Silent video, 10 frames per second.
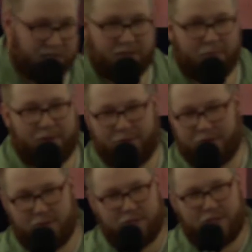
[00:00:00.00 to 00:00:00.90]
you said something about
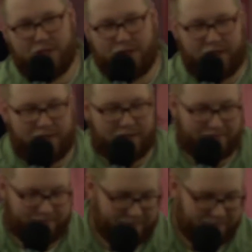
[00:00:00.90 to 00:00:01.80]
my shoes the other
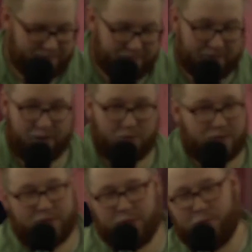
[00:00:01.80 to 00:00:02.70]
day. That
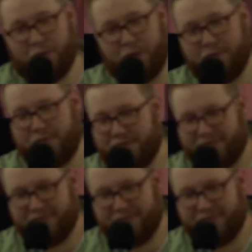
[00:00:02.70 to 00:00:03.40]
wasn't cool, bro